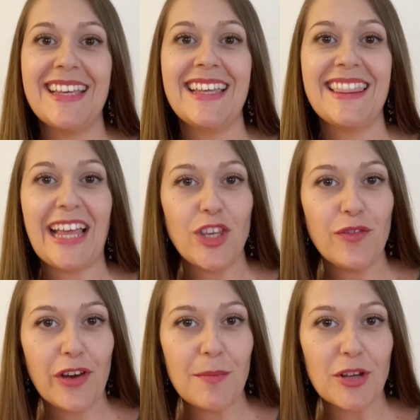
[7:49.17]
Thank you
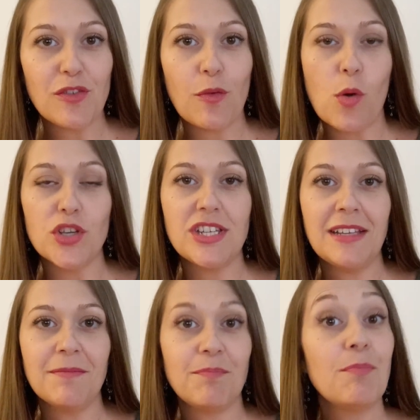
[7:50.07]
very much for
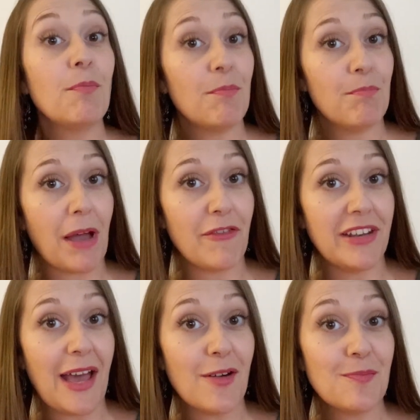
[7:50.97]
watching. Bye for
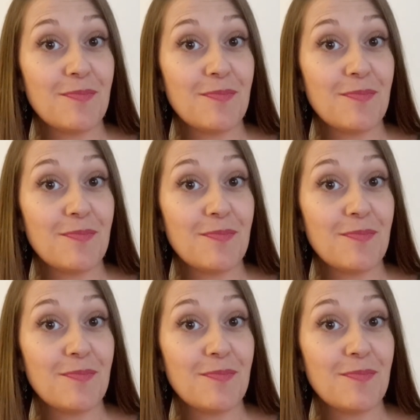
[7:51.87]
now.